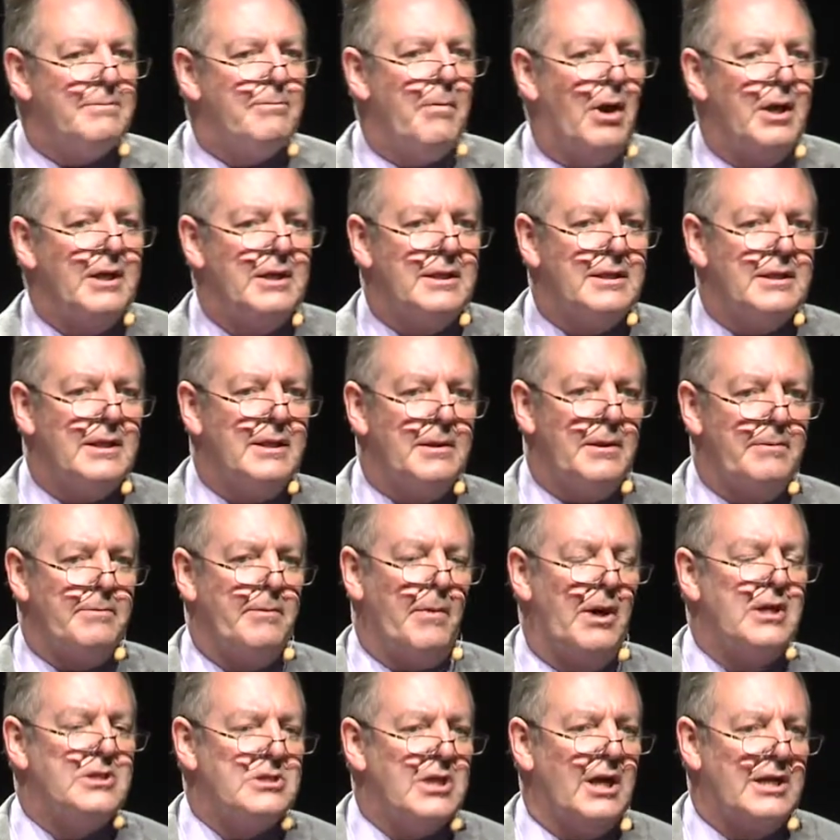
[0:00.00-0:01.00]
my,
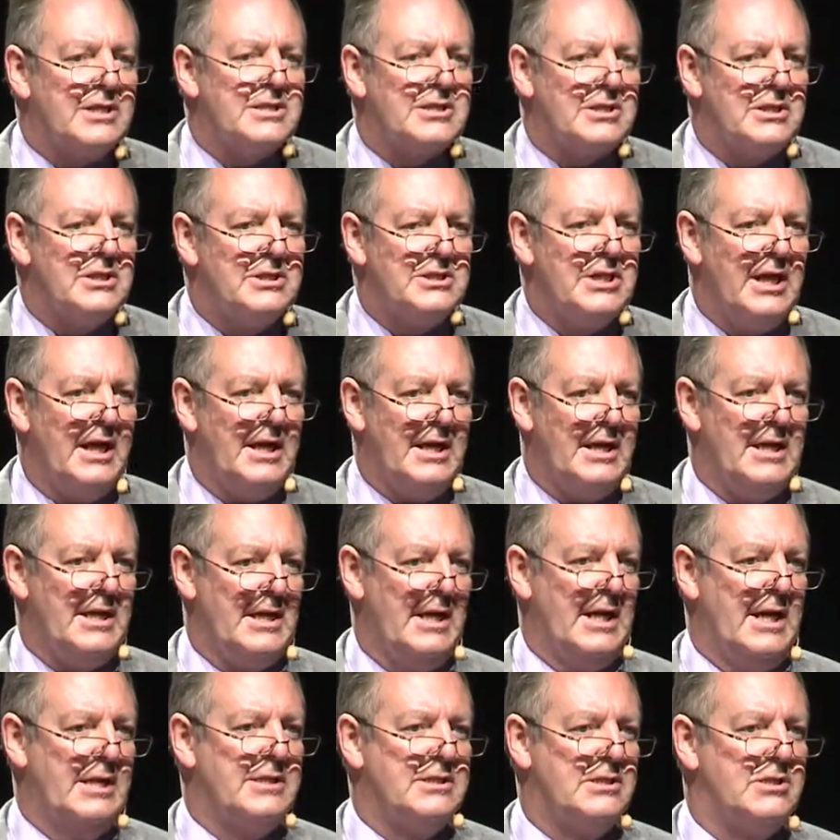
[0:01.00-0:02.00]
my task
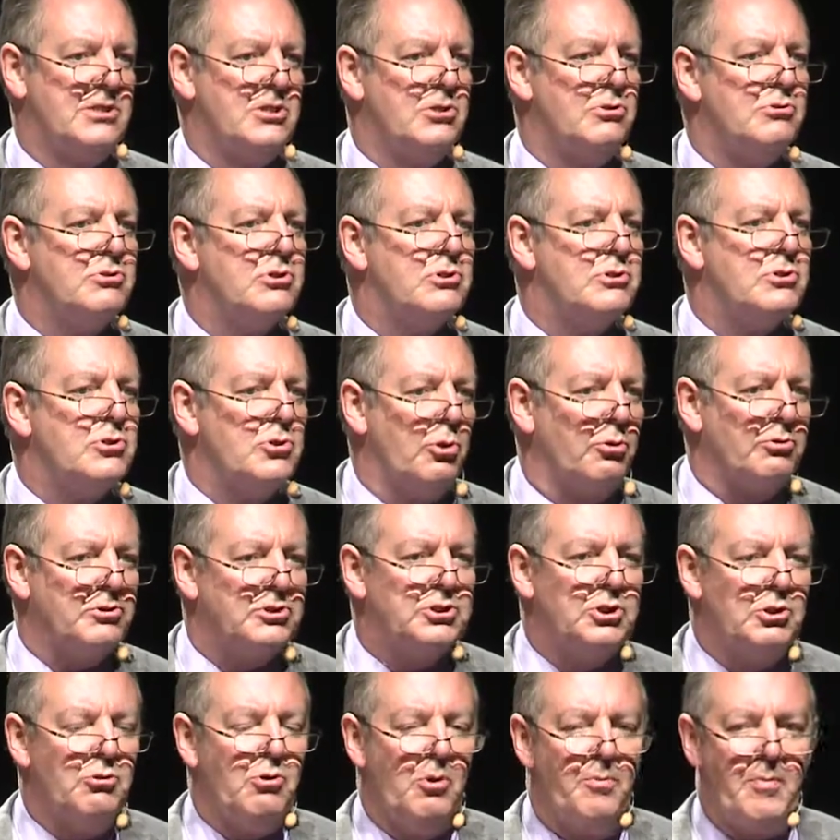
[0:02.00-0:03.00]
today is to
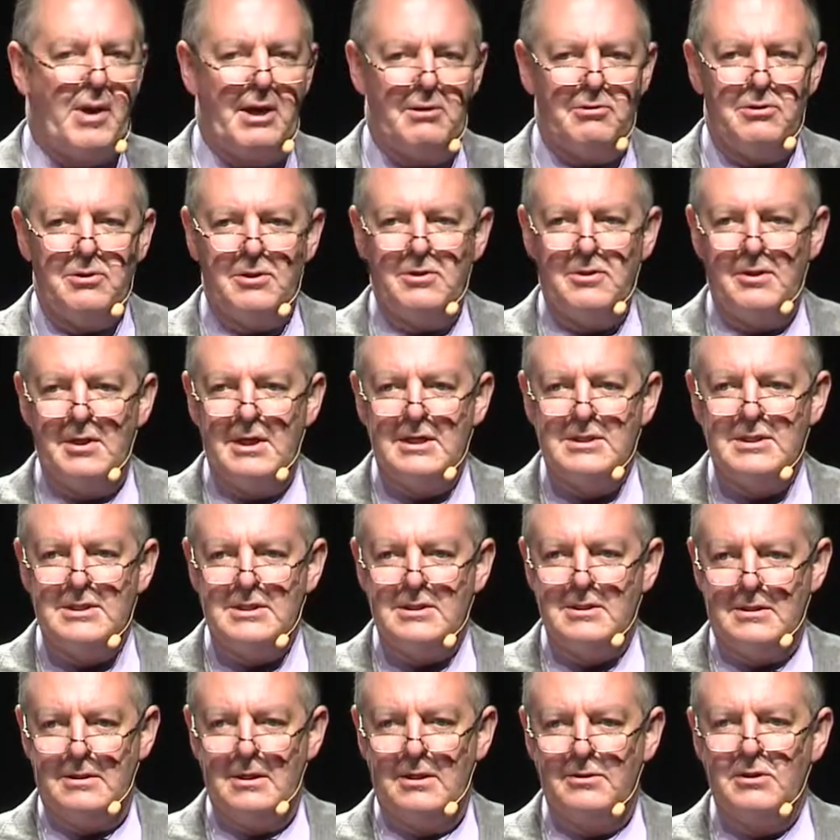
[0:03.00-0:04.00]
talk to you about
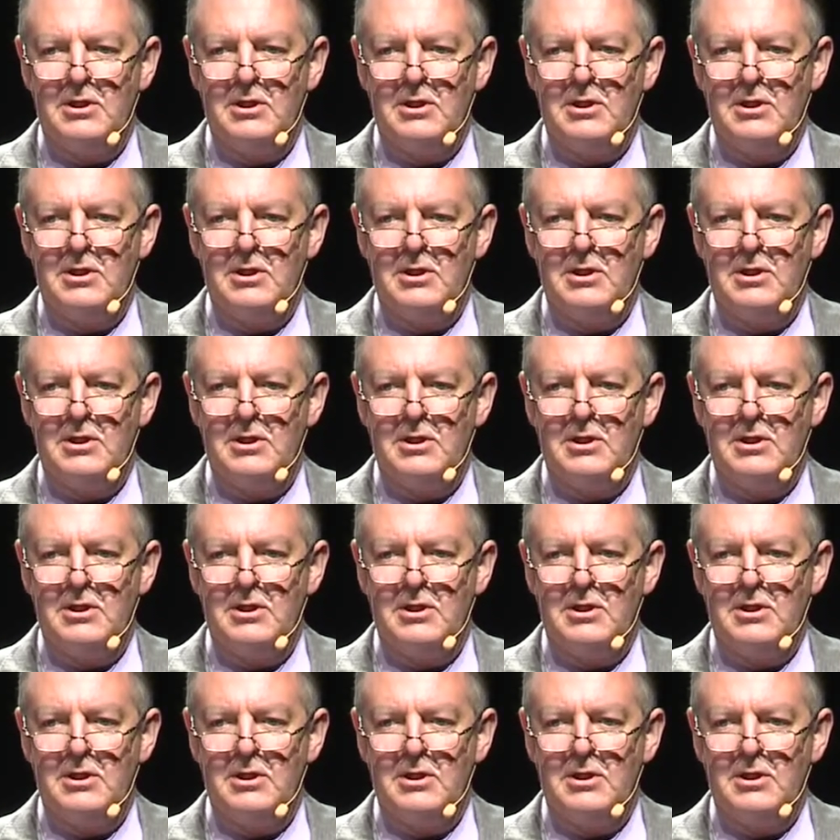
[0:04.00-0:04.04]
this,